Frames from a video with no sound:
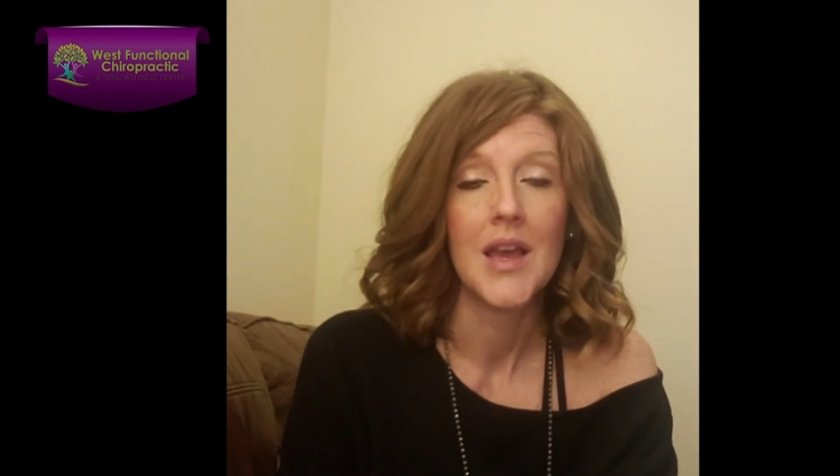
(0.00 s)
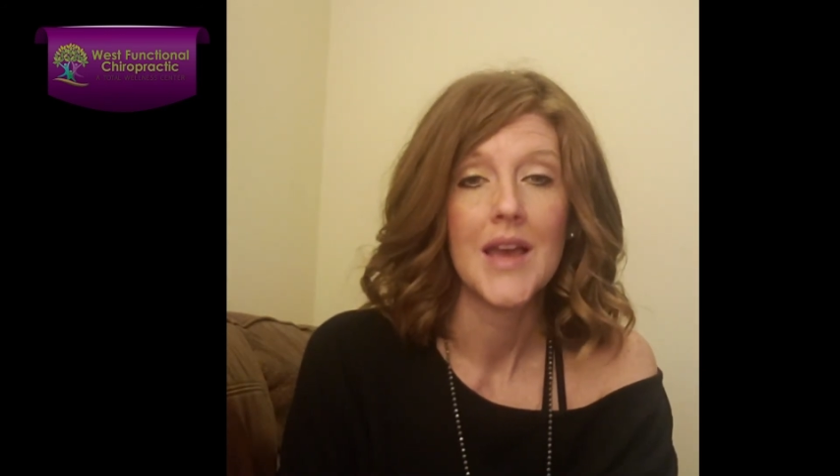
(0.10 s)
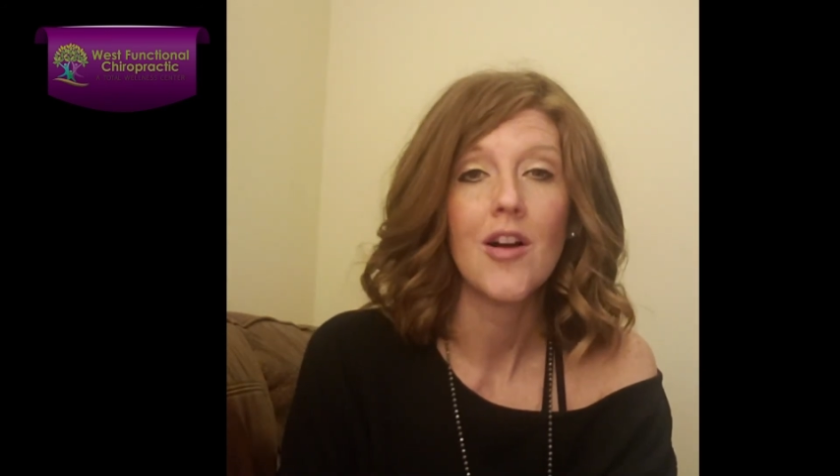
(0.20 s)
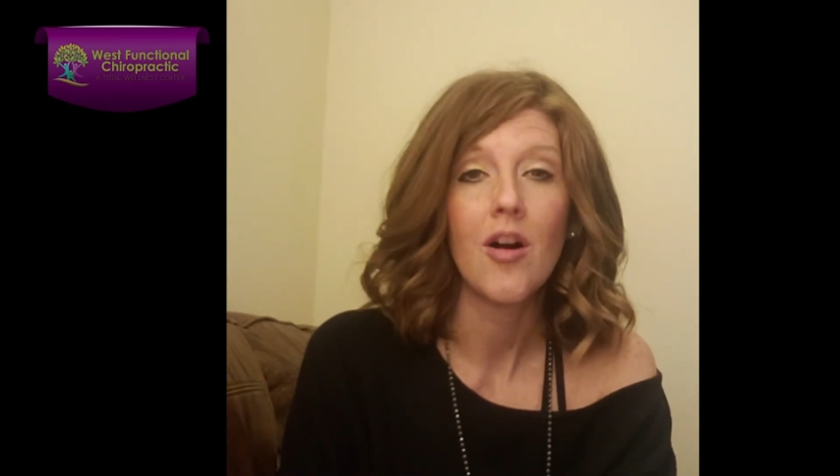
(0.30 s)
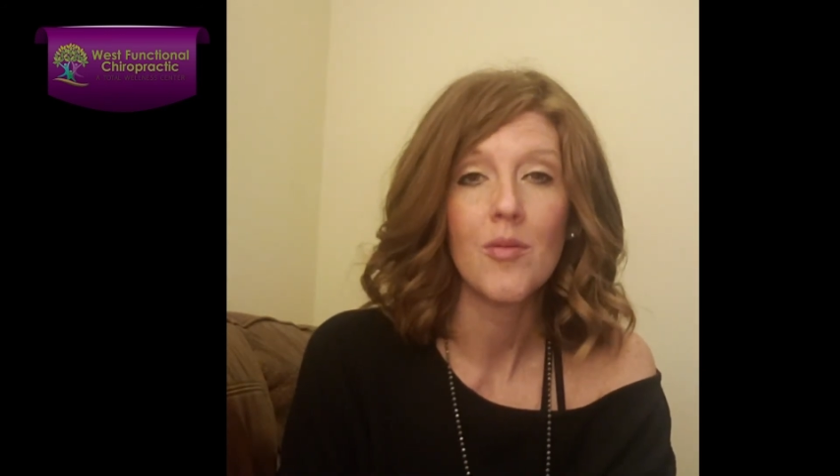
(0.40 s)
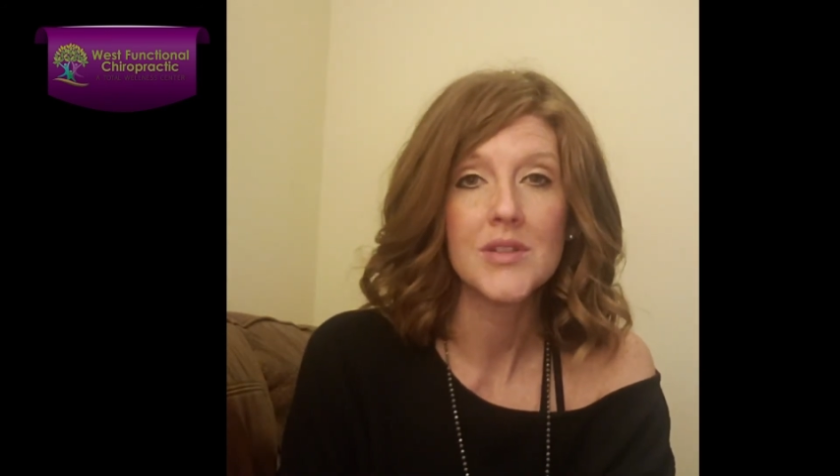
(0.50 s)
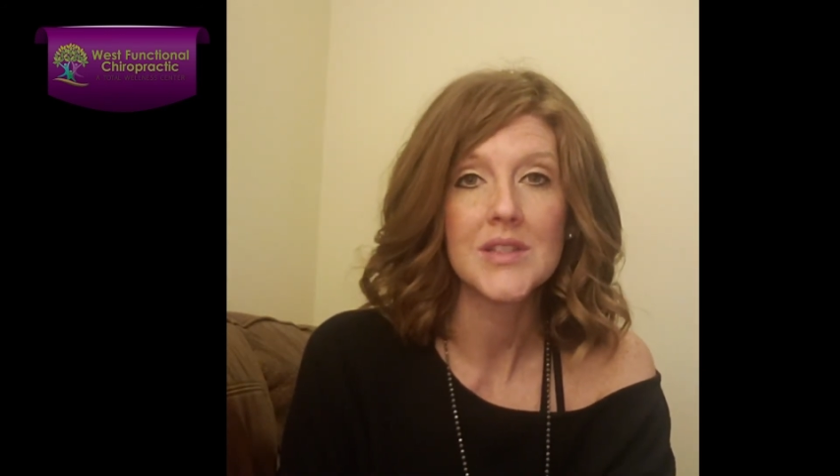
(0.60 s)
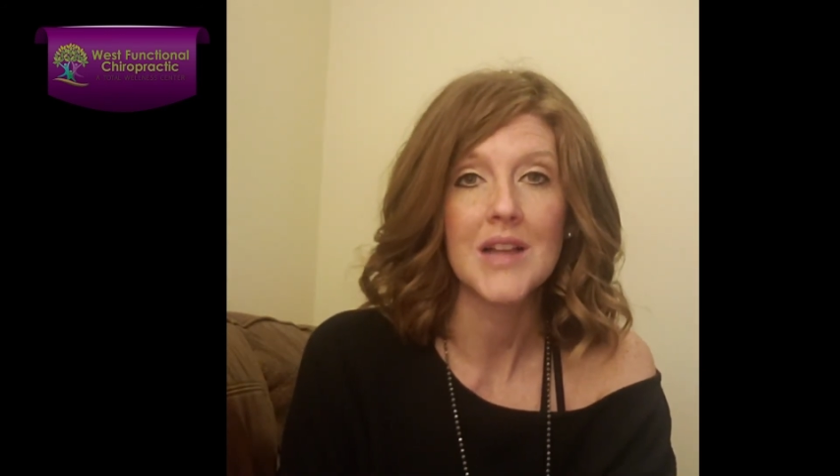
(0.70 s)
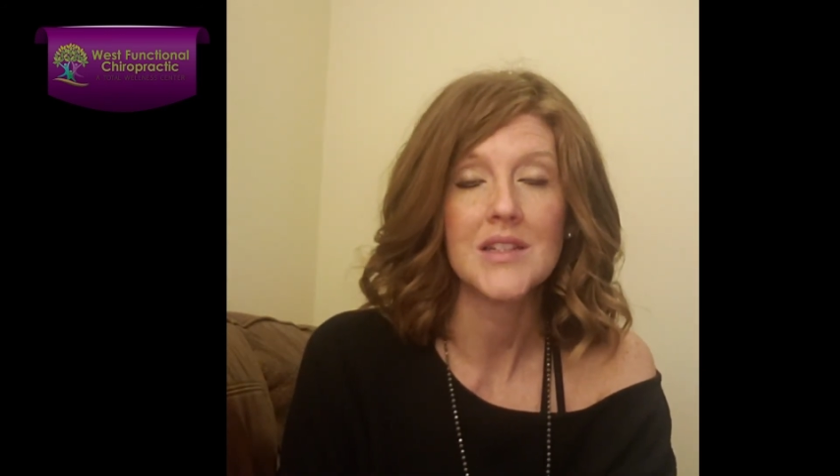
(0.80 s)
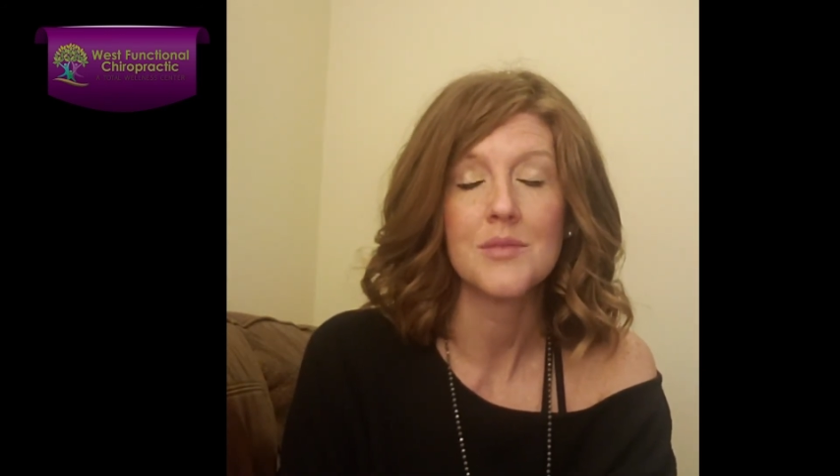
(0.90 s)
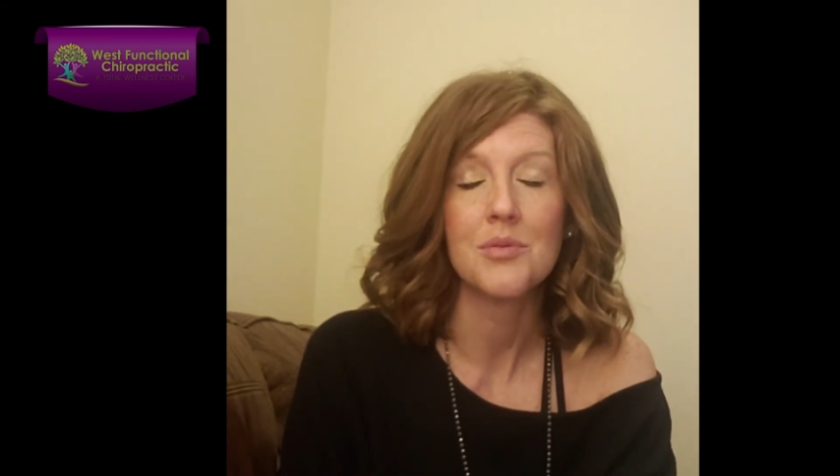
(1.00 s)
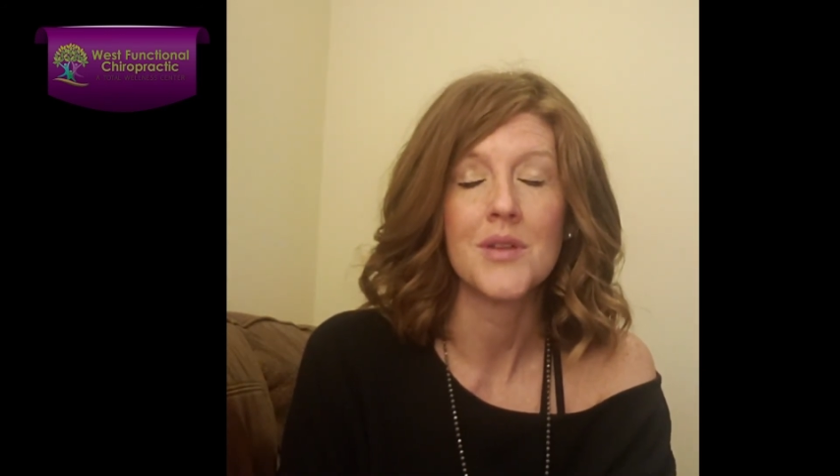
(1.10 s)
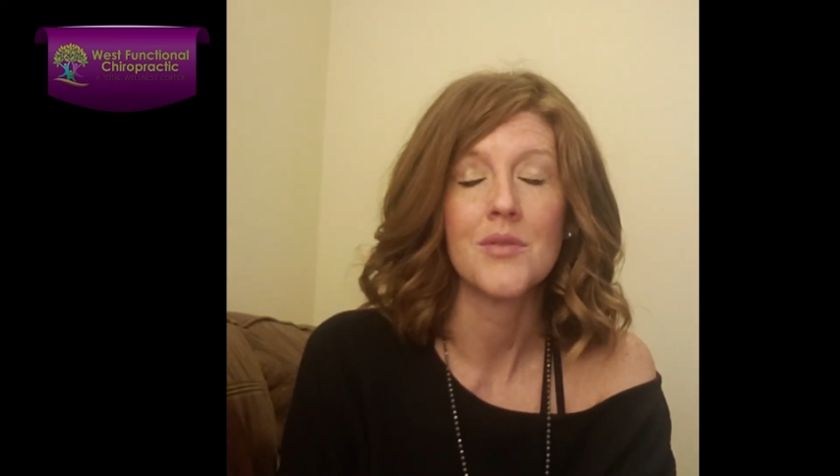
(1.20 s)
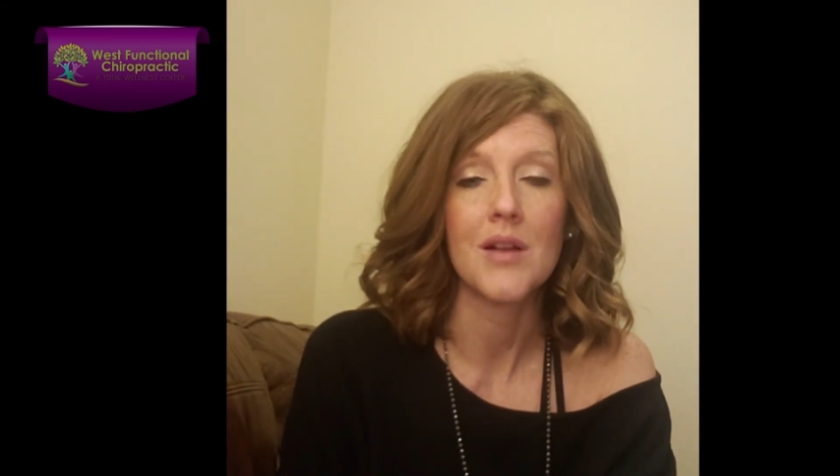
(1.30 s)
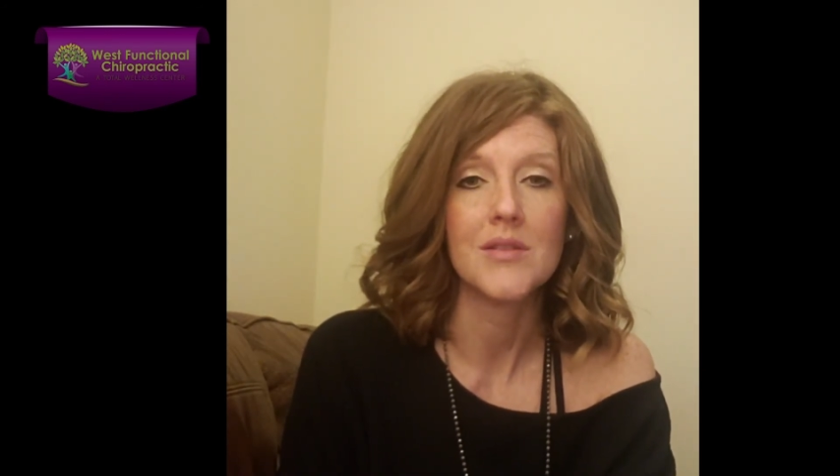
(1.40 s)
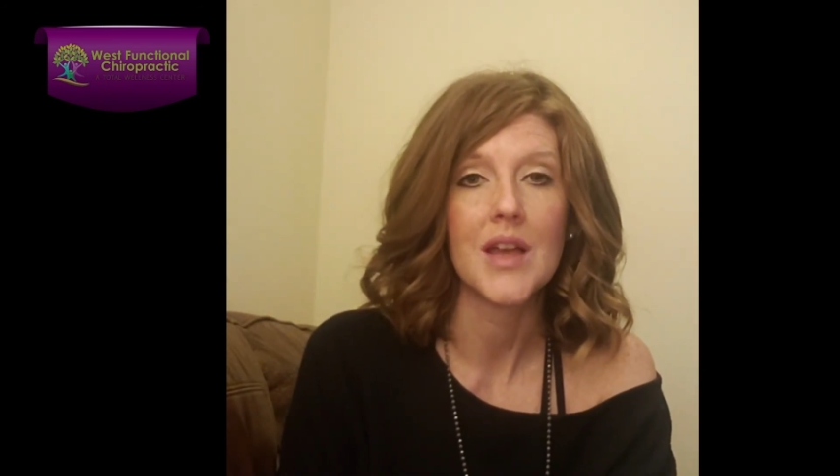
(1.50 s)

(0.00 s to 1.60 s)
It almost got to the point where I was